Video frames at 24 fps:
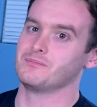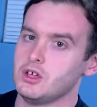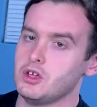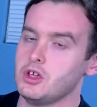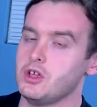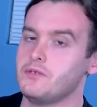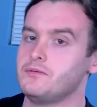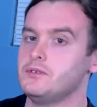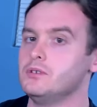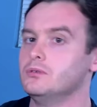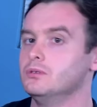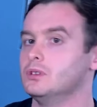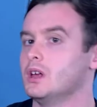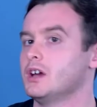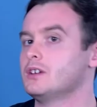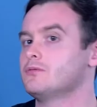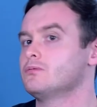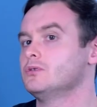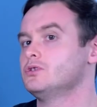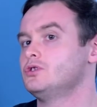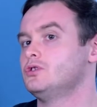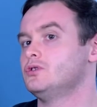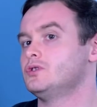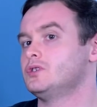If you like
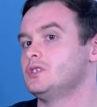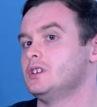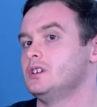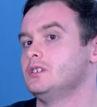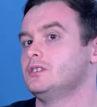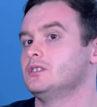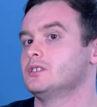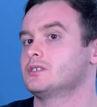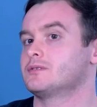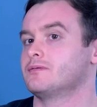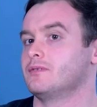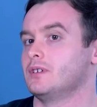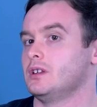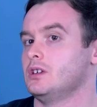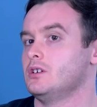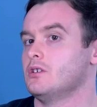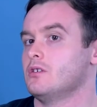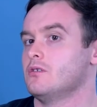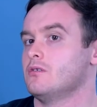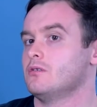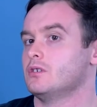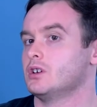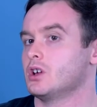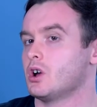what you see in this
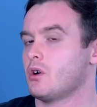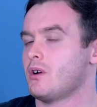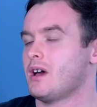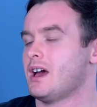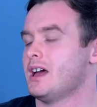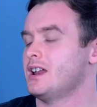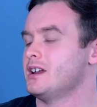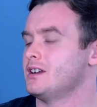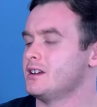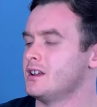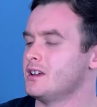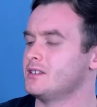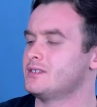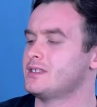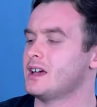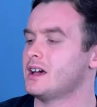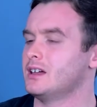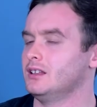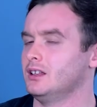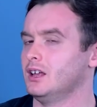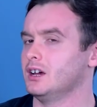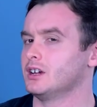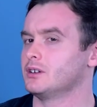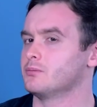video, go ahead and hit
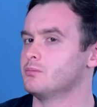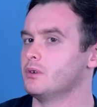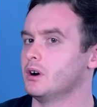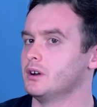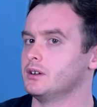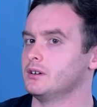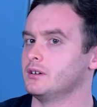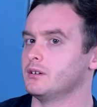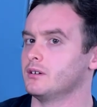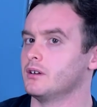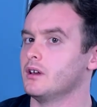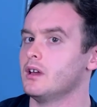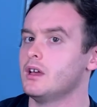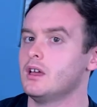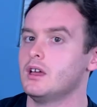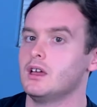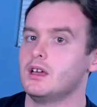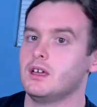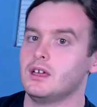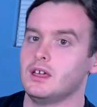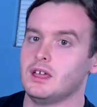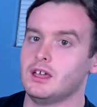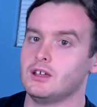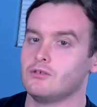that like button.
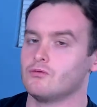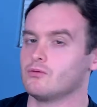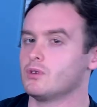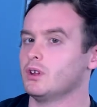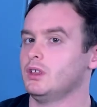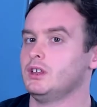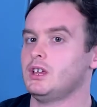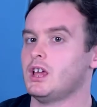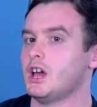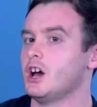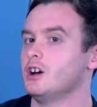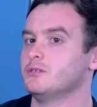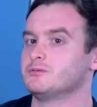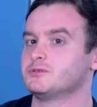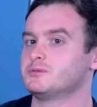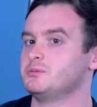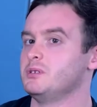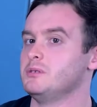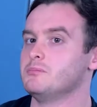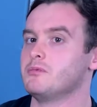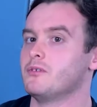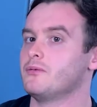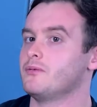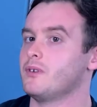It really helps
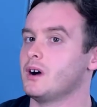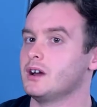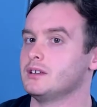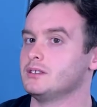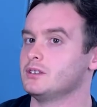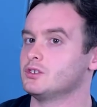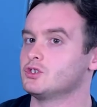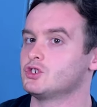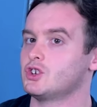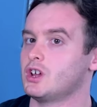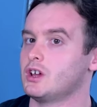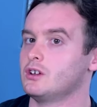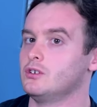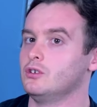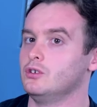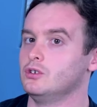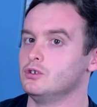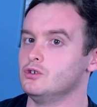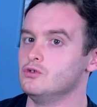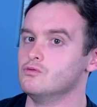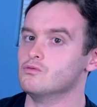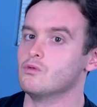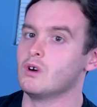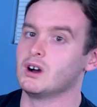people find the channel
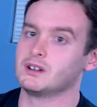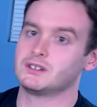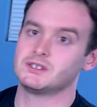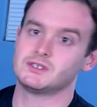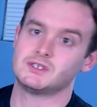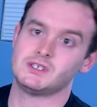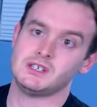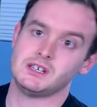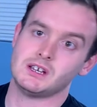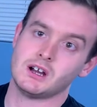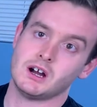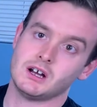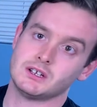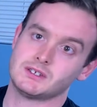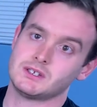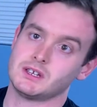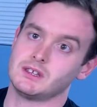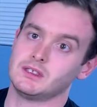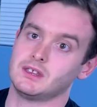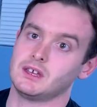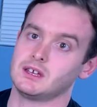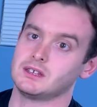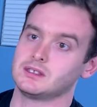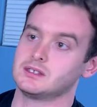who want to see
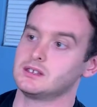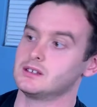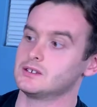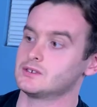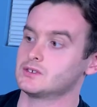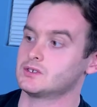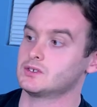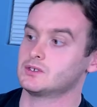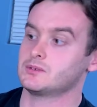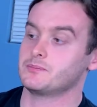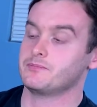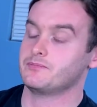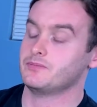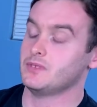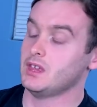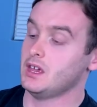content like this.